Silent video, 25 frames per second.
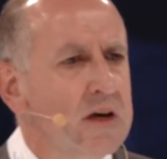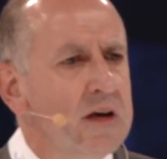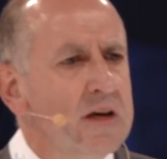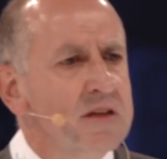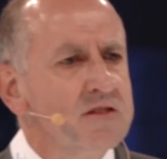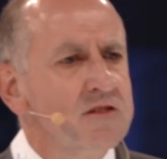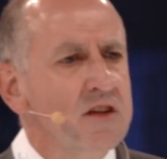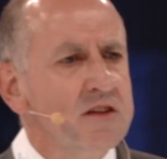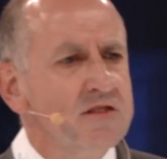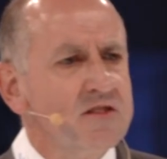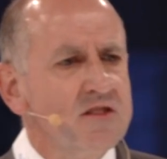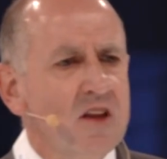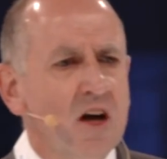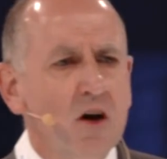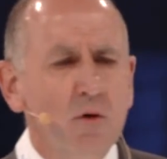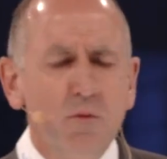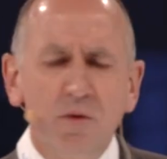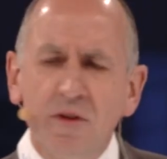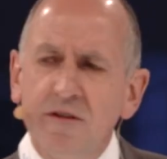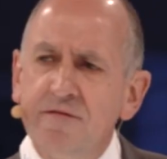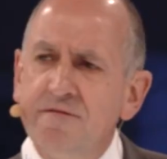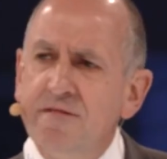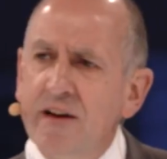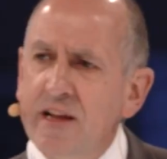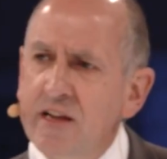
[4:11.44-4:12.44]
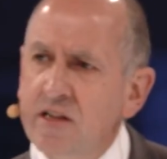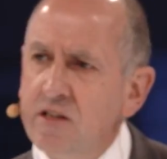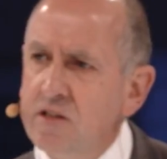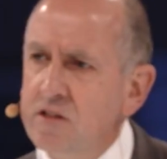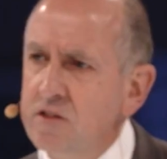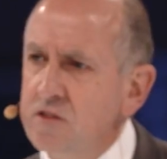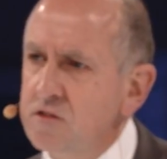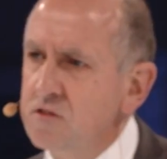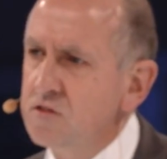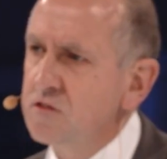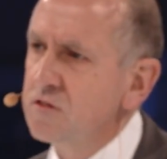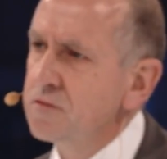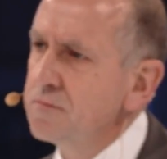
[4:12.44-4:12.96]
So let's start with the
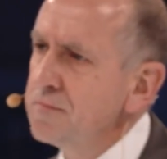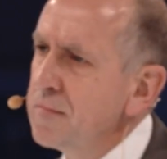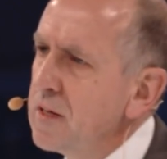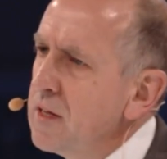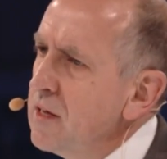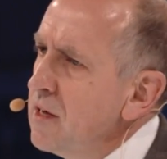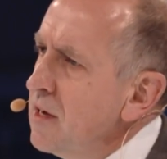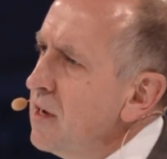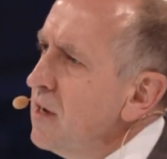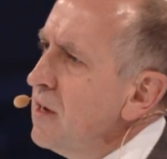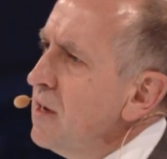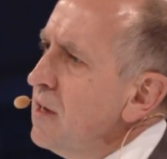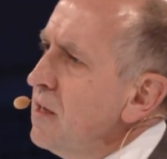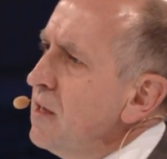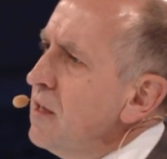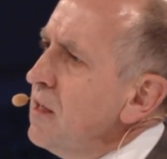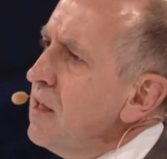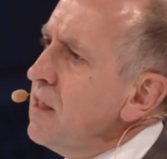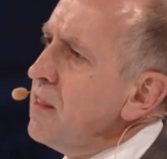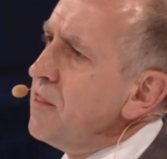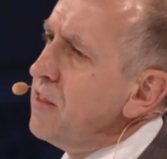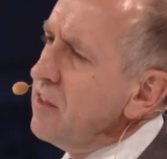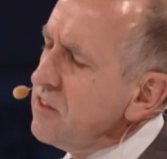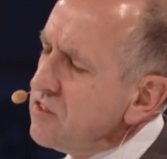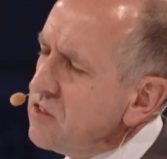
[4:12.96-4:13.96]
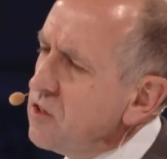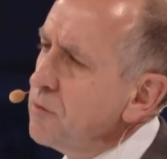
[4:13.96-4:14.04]
vendors. This